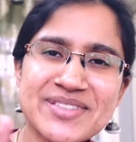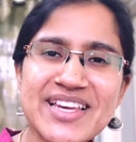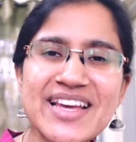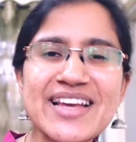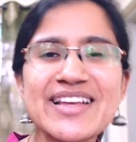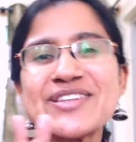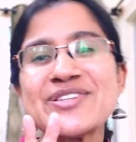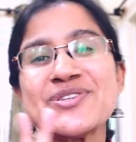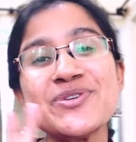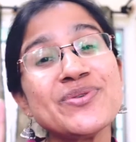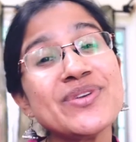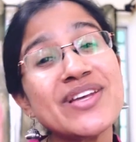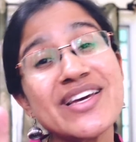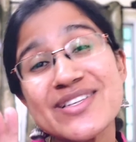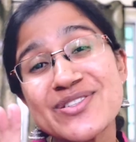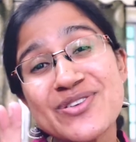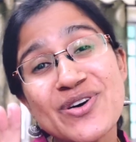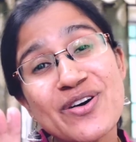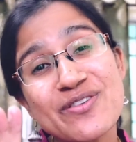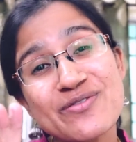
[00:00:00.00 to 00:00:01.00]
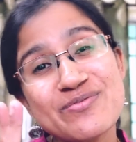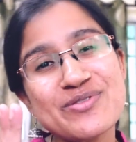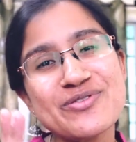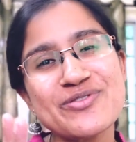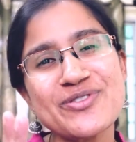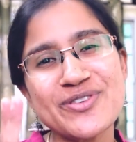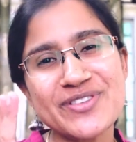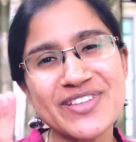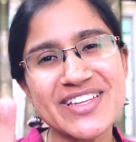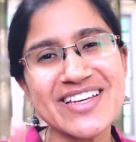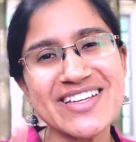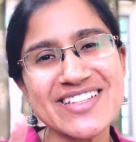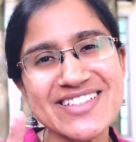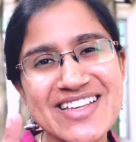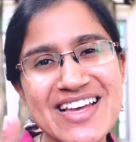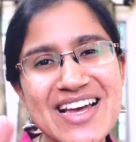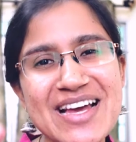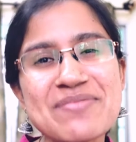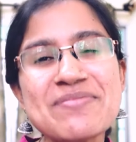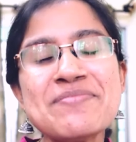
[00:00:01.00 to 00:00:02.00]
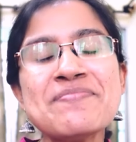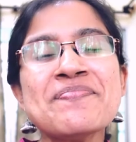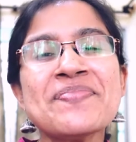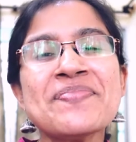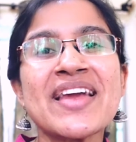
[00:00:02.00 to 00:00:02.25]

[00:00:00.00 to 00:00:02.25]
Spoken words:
take 2 days off before the exam,